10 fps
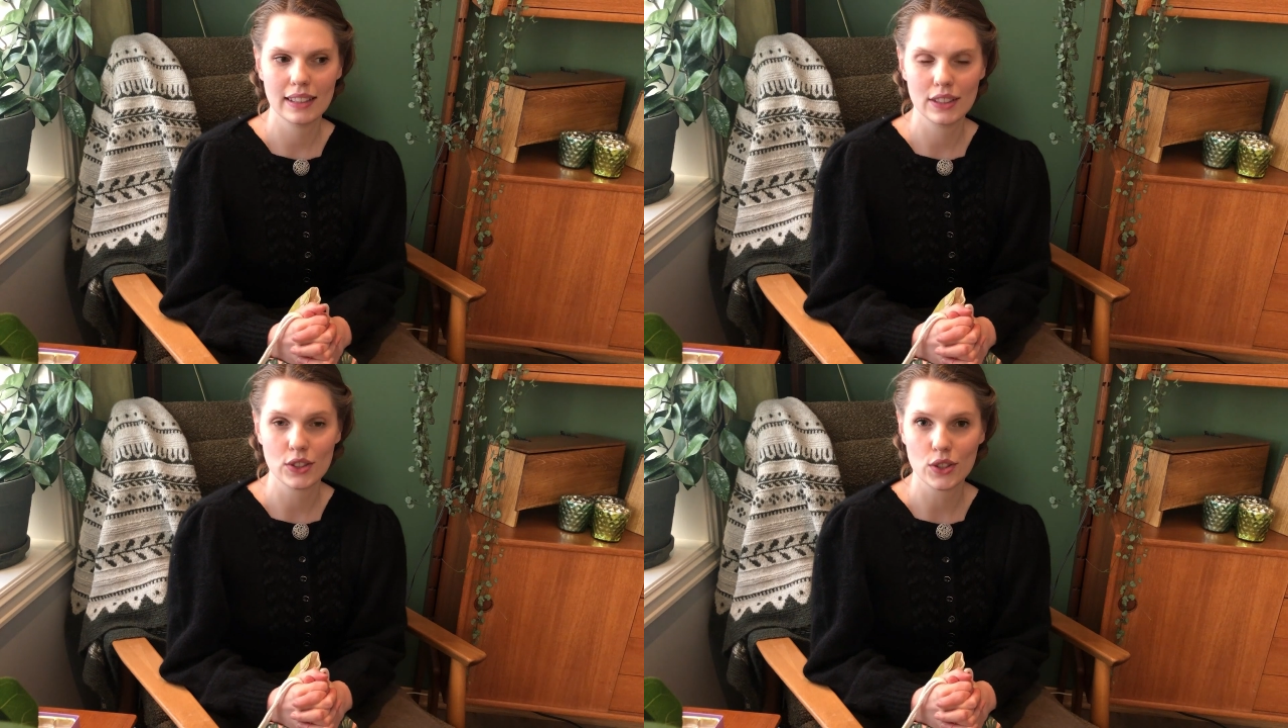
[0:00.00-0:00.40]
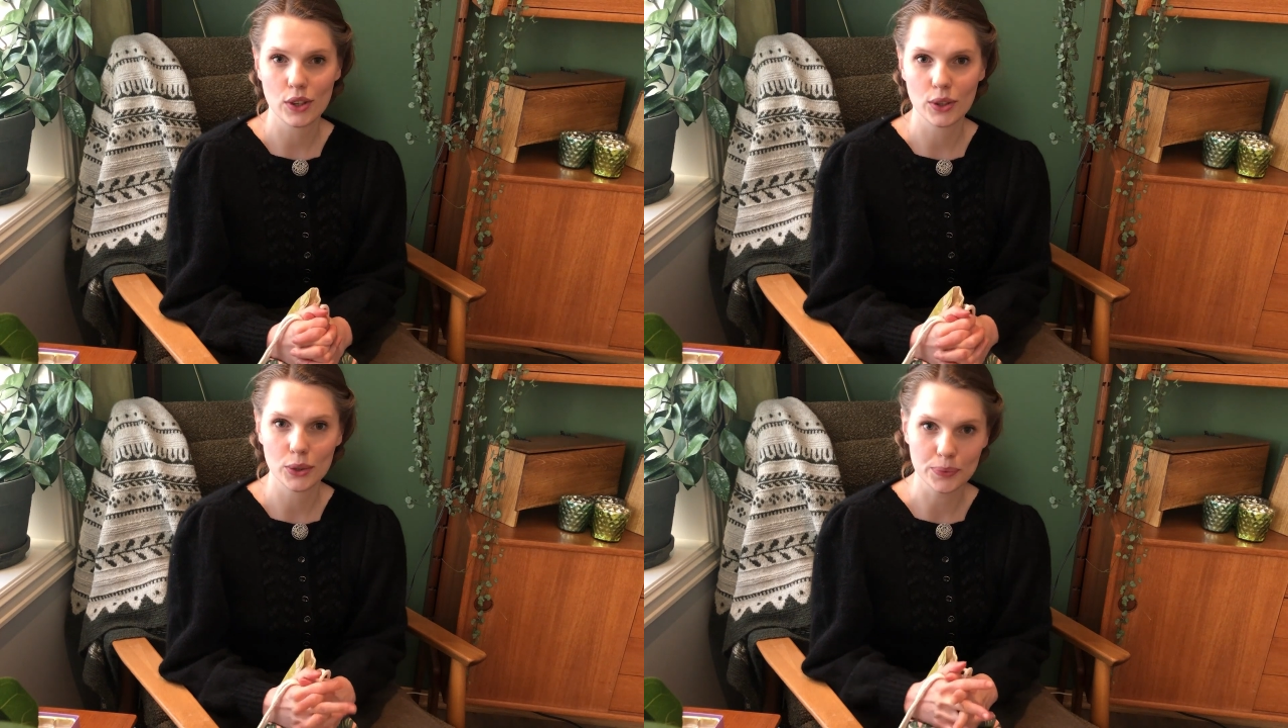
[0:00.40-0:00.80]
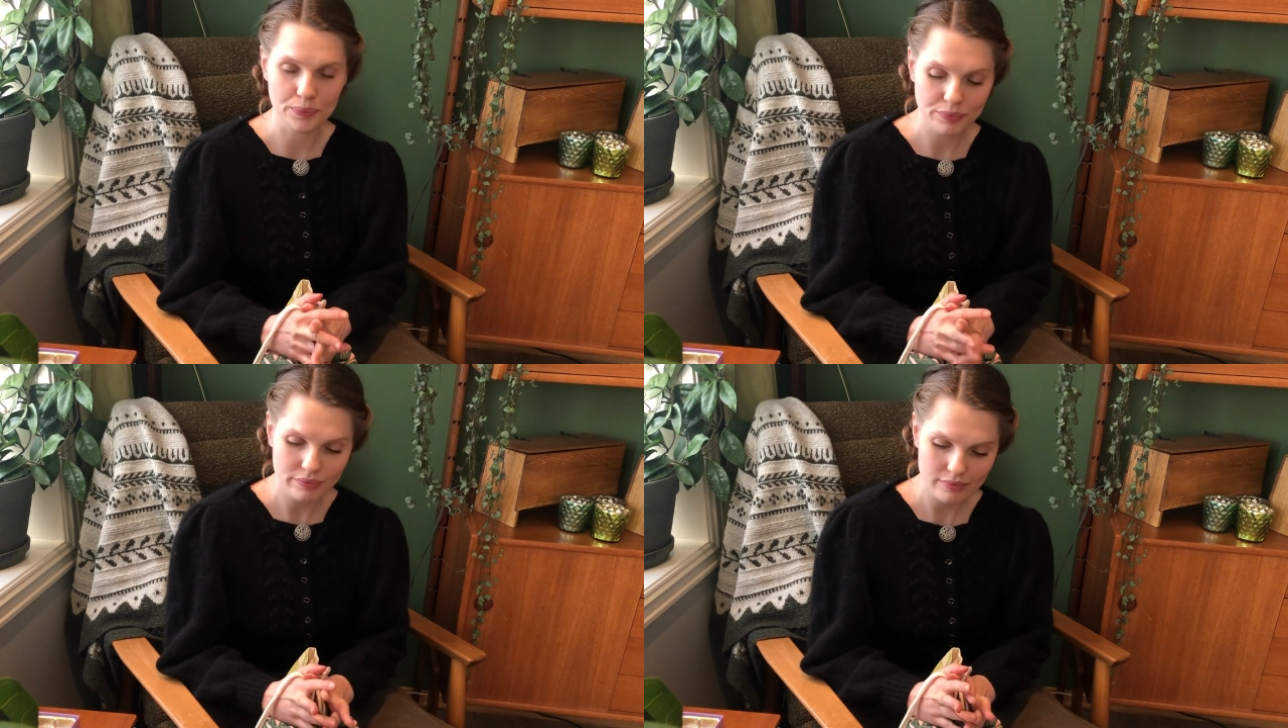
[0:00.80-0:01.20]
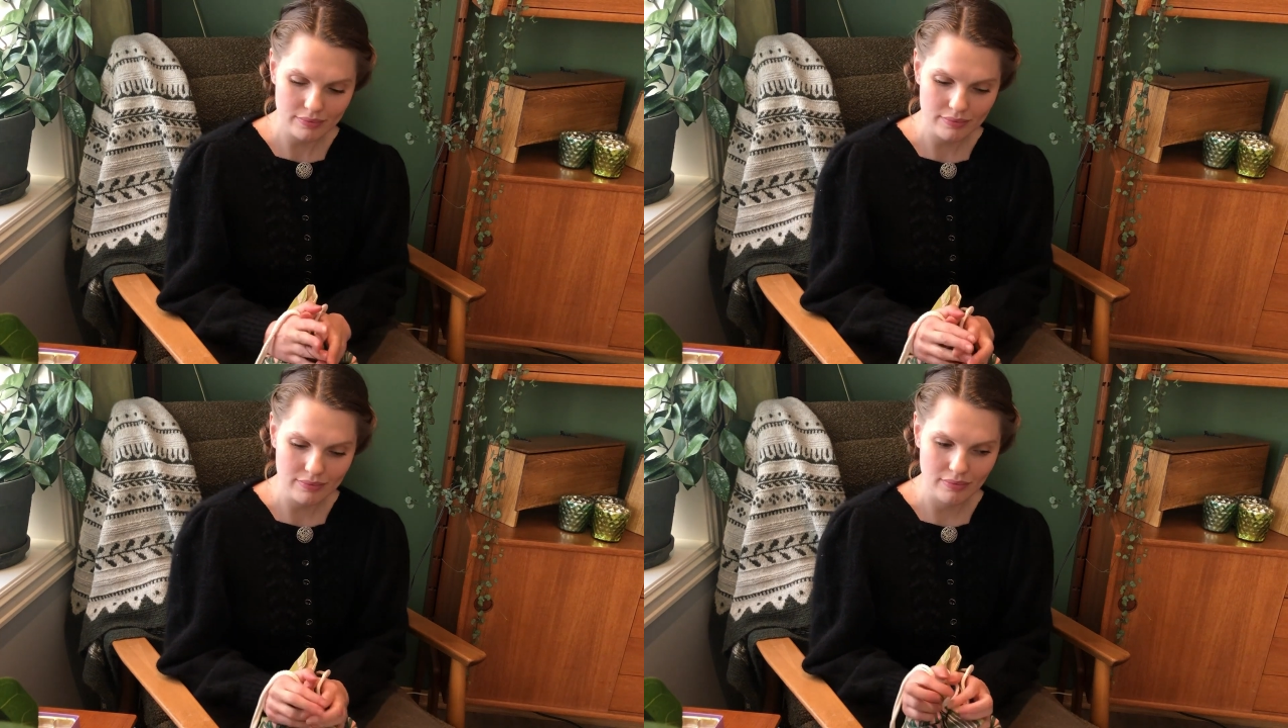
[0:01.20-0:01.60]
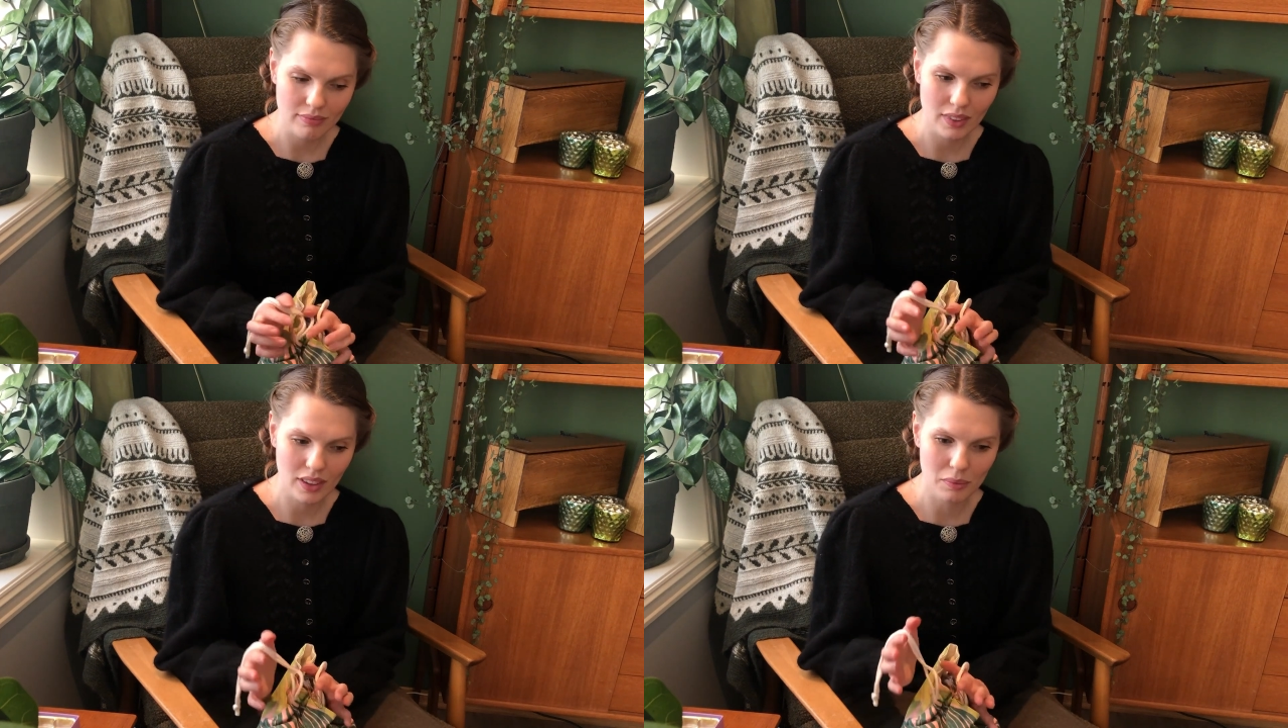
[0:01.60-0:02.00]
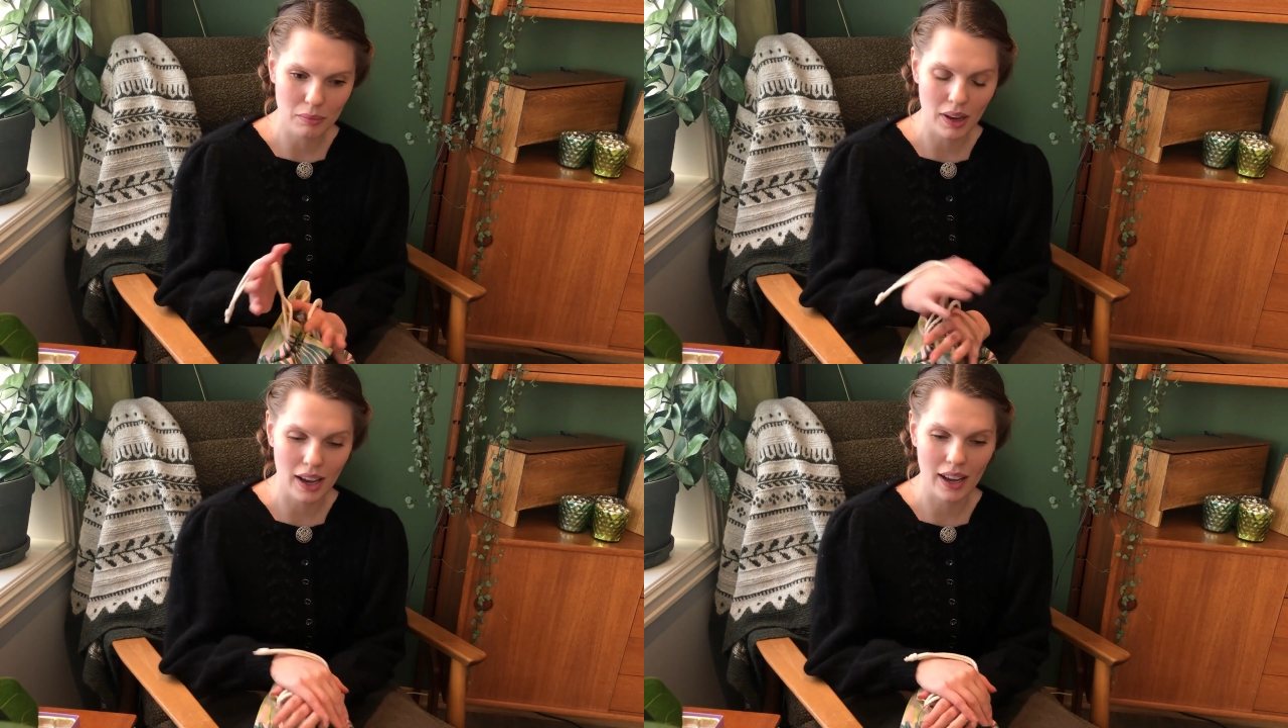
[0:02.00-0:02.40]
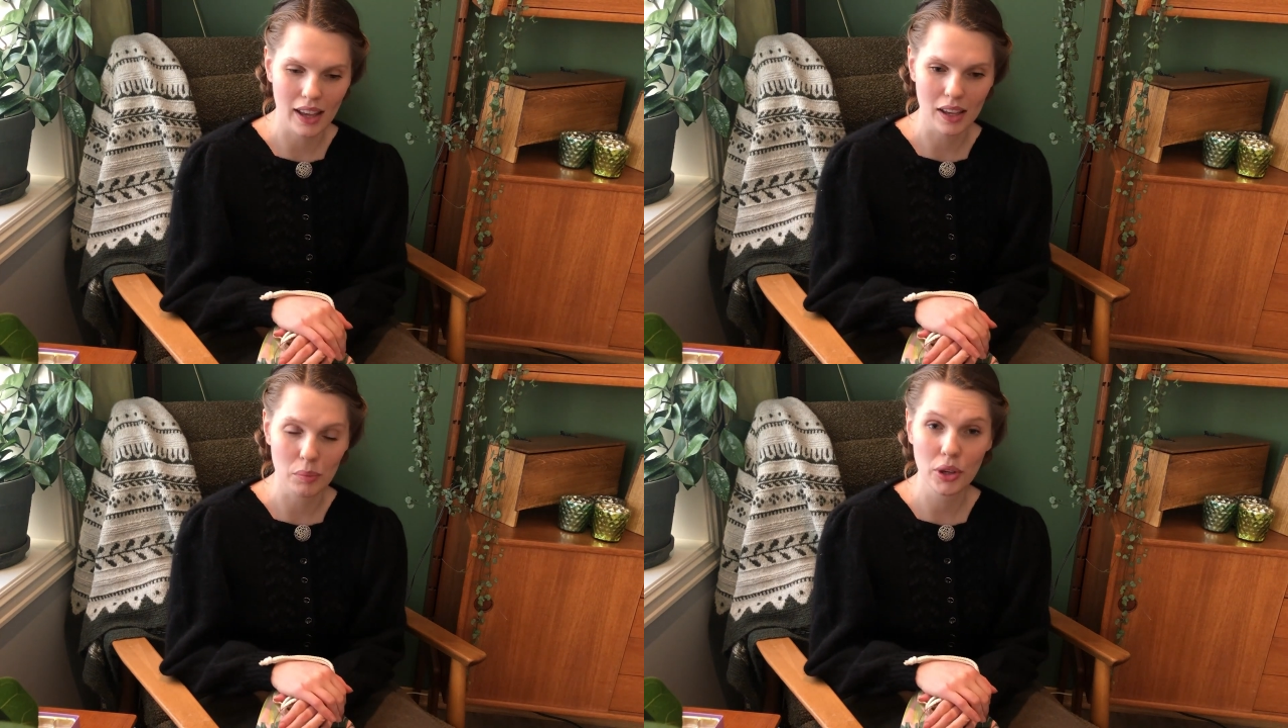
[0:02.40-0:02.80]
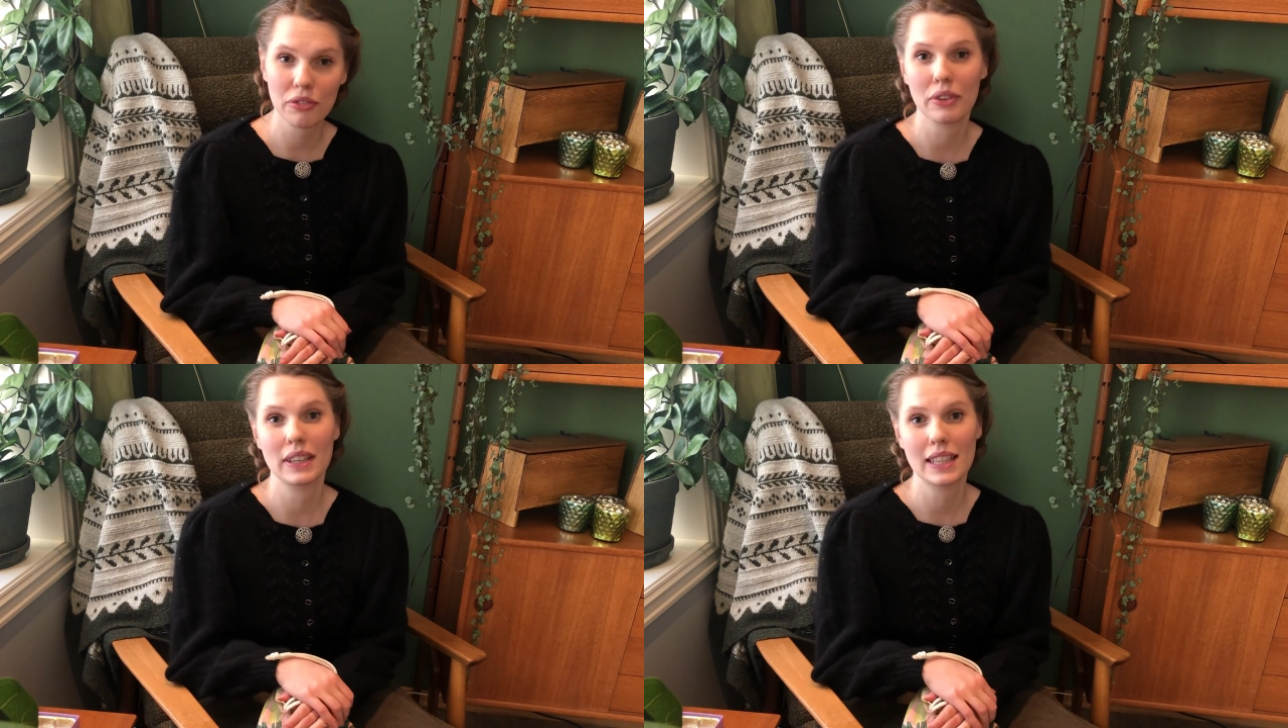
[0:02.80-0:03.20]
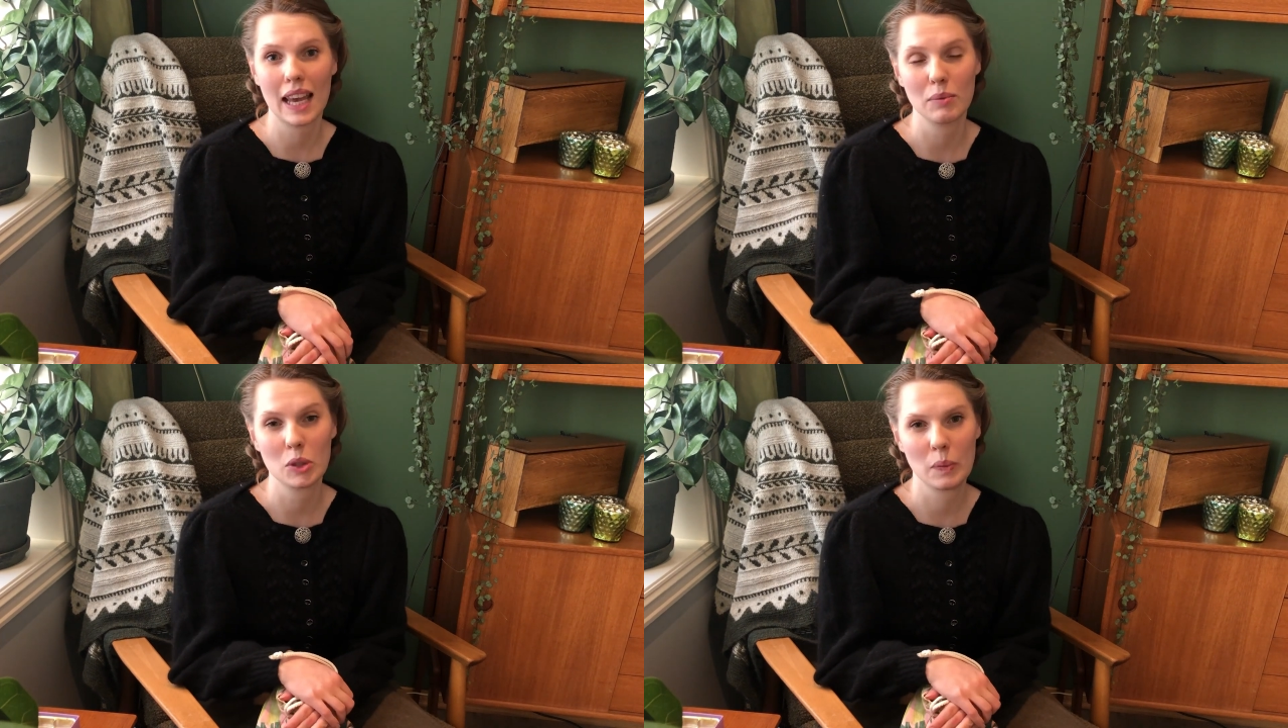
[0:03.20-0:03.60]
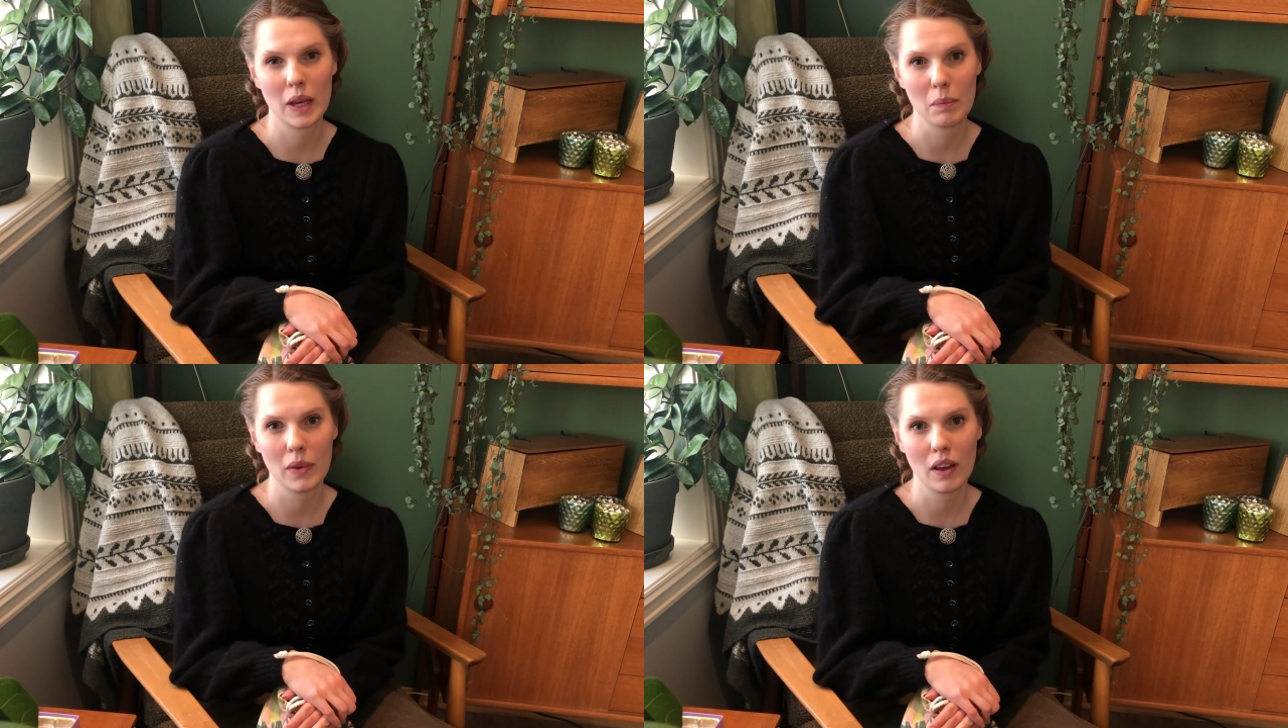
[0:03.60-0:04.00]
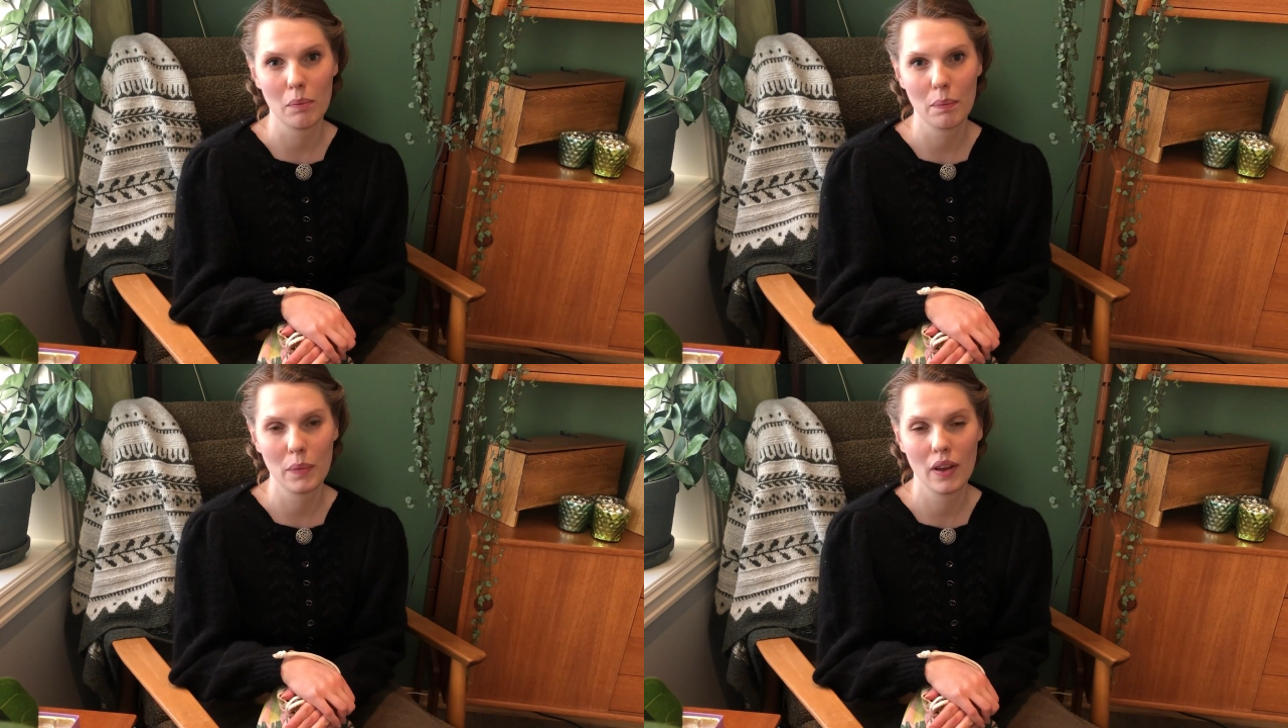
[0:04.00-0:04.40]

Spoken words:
And so my boyfriend came to pick me up